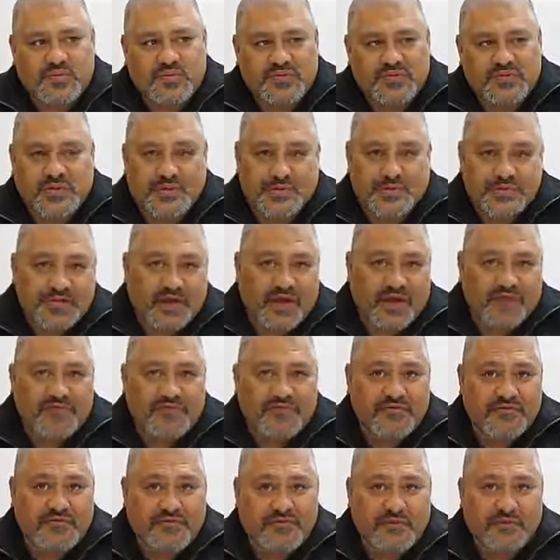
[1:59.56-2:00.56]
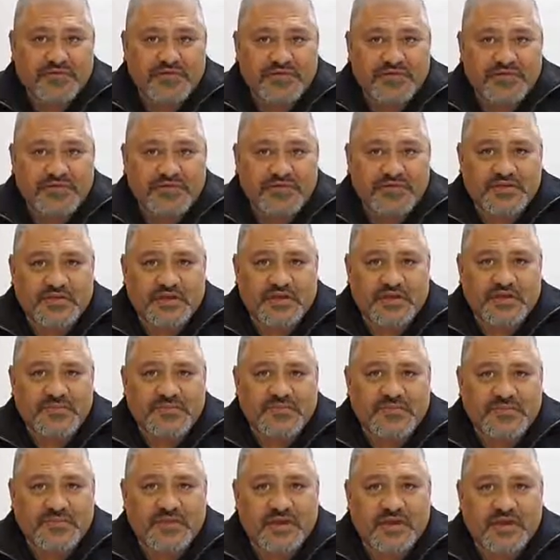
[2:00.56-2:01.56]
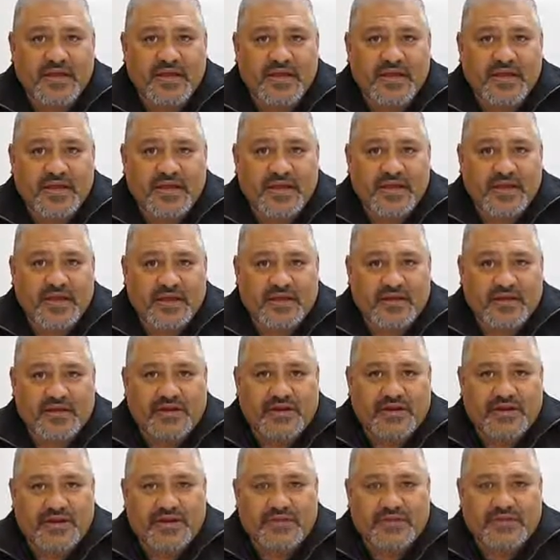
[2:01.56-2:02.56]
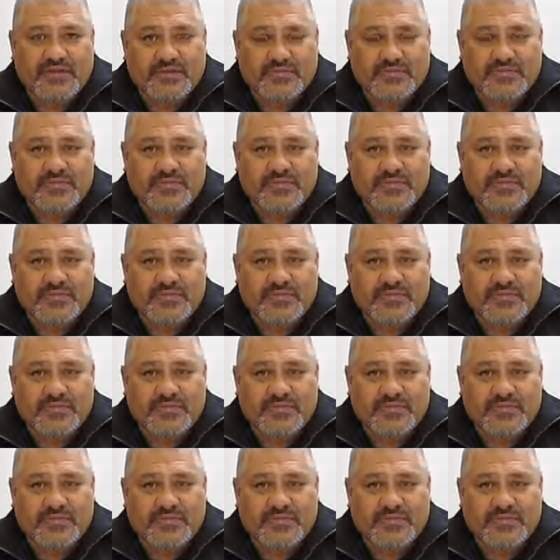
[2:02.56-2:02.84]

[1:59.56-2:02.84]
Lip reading: She was going through problems at the time, and I needed some